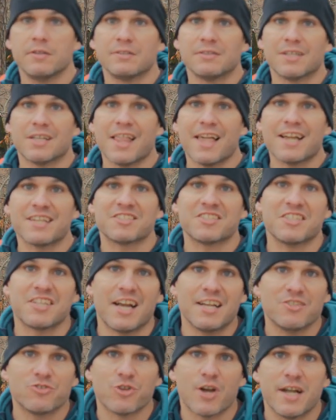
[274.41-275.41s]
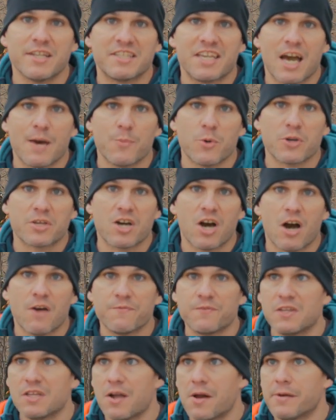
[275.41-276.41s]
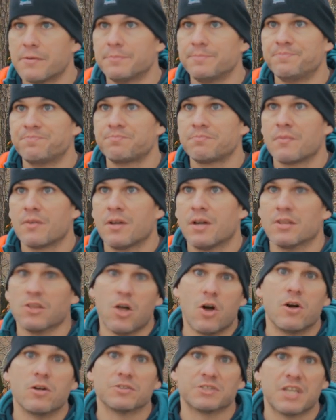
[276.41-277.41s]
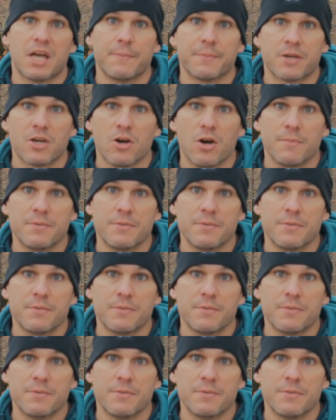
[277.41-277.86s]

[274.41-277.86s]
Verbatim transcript: Now, like I said, I tried Cowboy Coffee a long time ago.